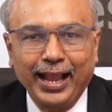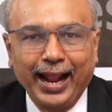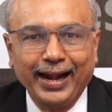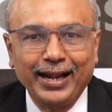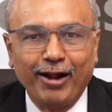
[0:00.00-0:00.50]

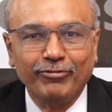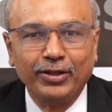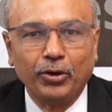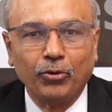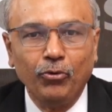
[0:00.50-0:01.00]
and
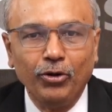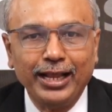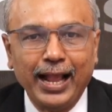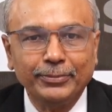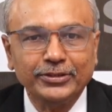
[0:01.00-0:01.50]
after
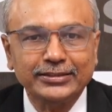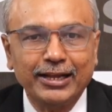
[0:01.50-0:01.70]
rook captures